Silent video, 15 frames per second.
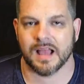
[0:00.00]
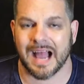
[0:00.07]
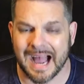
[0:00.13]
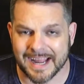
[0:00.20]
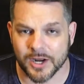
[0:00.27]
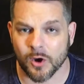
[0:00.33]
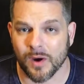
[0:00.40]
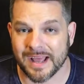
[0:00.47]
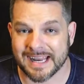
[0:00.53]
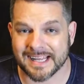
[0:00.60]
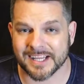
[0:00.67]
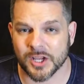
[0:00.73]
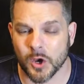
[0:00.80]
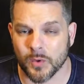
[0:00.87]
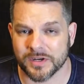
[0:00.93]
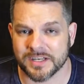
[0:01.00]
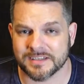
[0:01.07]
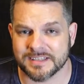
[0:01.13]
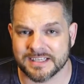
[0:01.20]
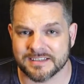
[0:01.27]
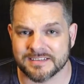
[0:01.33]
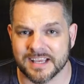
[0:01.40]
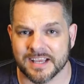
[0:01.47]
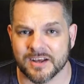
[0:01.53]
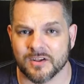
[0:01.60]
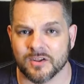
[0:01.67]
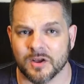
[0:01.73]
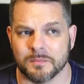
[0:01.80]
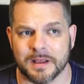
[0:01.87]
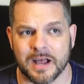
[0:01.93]
I know I didn't go into
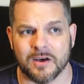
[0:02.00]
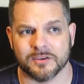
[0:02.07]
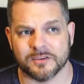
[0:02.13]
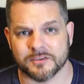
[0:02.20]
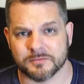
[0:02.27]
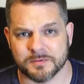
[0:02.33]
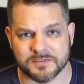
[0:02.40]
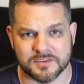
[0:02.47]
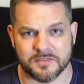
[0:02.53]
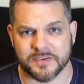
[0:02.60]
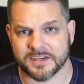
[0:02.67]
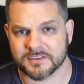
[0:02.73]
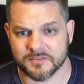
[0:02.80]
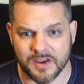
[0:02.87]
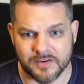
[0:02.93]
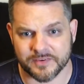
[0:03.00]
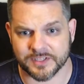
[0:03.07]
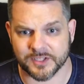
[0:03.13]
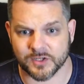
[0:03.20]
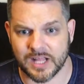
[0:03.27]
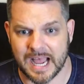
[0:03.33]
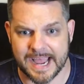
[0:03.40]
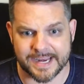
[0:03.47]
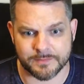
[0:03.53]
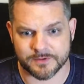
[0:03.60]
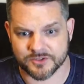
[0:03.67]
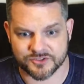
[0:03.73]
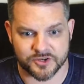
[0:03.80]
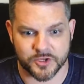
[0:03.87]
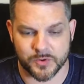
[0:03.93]
detail about the specifics of every little item
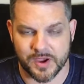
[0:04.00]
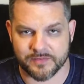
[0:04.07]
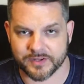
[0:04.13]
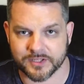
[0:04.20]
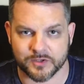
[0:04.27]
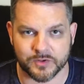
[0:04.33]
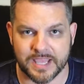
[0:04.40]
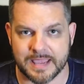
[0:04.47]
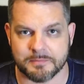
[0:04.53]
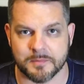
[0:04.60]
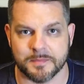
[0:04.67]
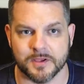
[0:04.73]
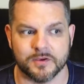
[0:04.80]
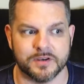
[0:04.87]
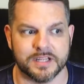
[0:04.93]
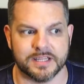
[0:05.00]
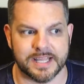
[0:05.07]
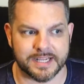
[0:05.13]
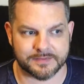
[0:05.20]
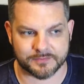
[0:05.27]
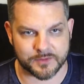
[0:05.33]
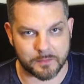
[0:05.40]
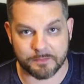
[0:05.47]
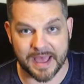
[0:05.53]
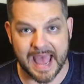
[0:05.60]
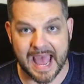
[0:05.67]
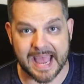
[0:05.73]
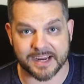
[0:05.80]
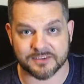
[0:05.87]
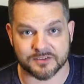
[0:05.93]
and show you every little capability. Like, the
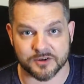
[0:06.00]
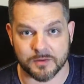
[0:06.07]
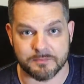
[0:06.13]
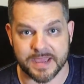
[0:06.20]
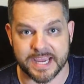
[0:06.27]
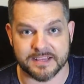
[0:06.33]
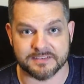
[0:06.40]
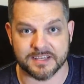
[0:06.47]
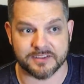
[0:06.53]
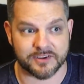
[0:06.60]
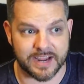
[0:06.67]
bags are amazing.